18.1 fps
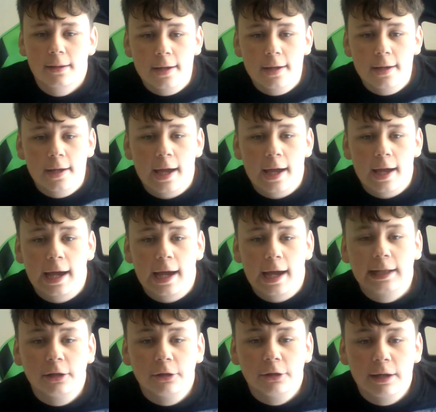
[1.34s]
Hello
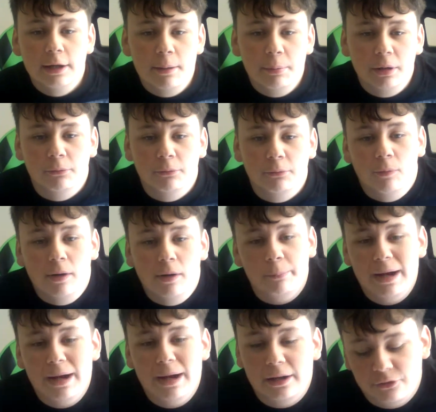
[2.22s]
there everyone, welcome
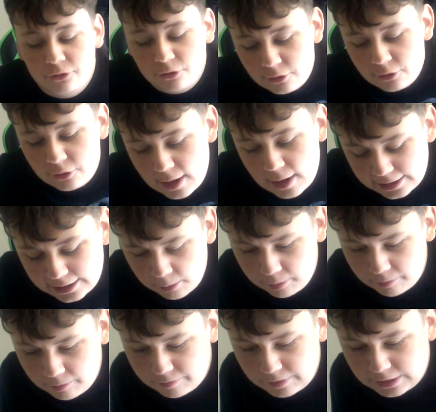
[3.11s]
back to another
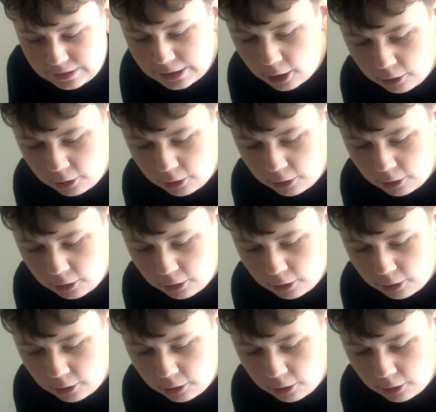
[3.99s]
video.